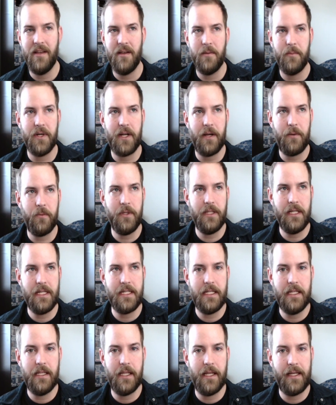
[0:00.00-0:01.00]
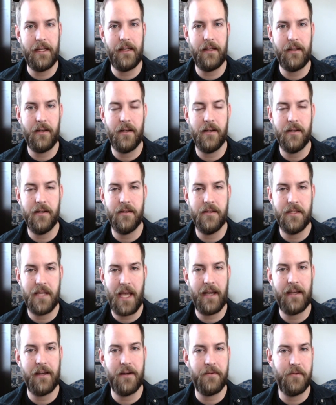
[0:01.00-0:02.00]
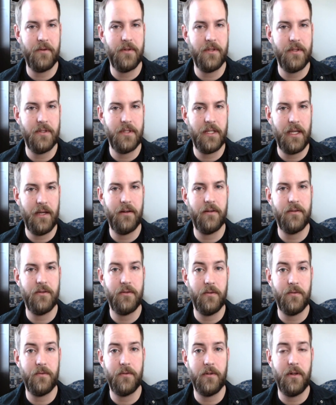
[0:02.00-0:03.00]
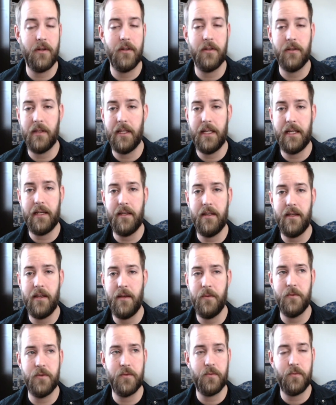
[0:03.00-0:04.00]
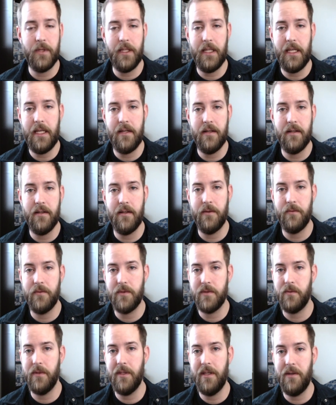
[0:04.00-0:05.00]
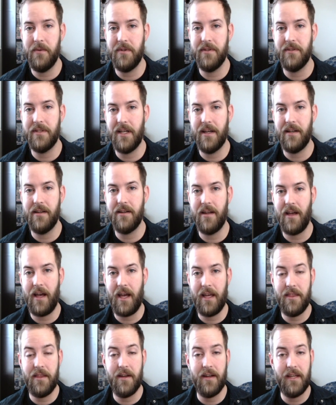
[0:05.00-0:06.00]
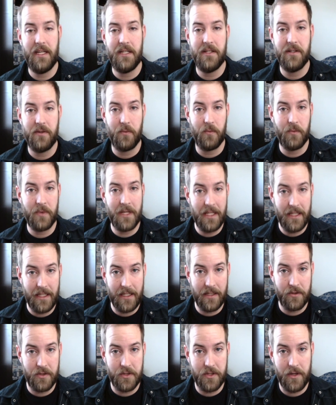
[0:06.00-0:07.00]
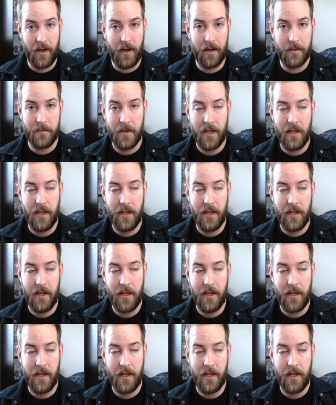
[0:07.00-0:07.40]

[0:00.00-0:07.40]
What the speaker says: But I really did like Zac Efron's character overall. Like, it was really good, it was really well done. I thought he did a really good job.